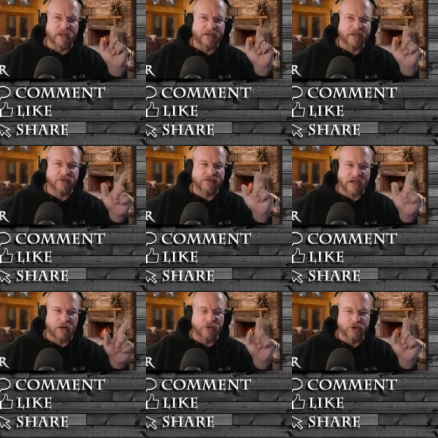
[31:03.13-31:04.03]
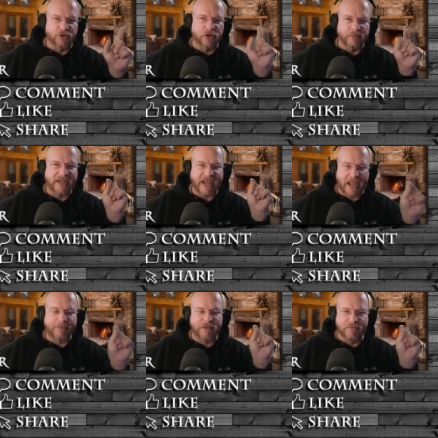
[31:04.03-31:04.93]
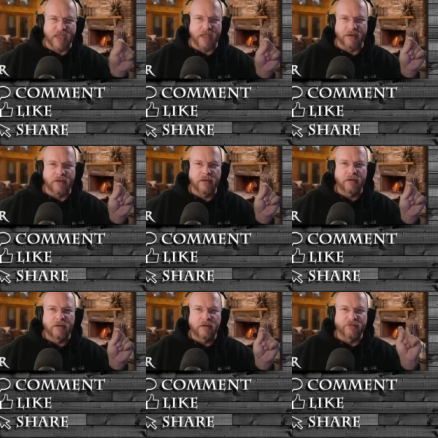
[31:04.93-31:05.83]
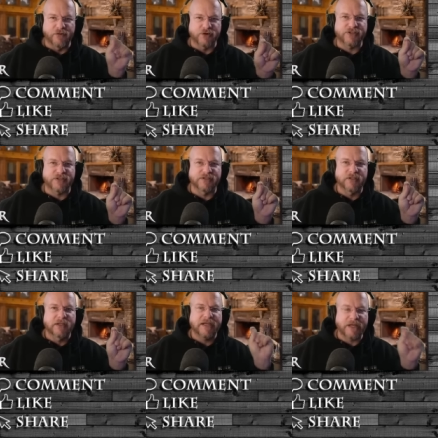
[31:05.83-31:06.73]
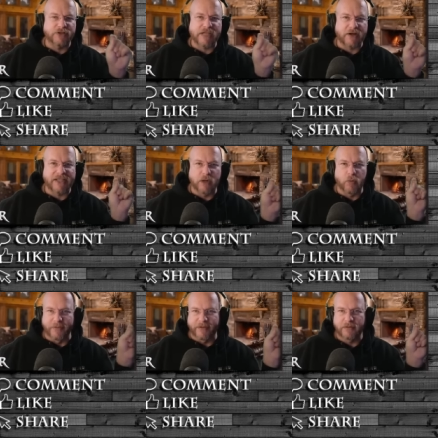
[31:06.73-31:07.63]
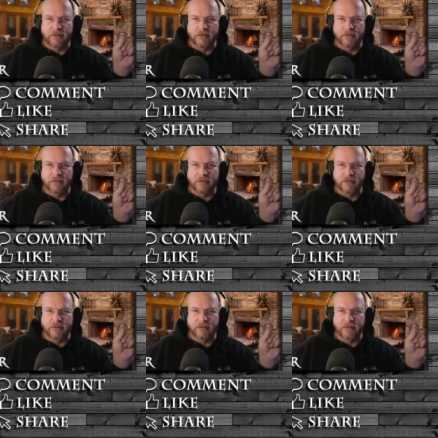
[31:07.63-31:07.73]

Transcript: here's how you're going to be happy men versus here's how to get women?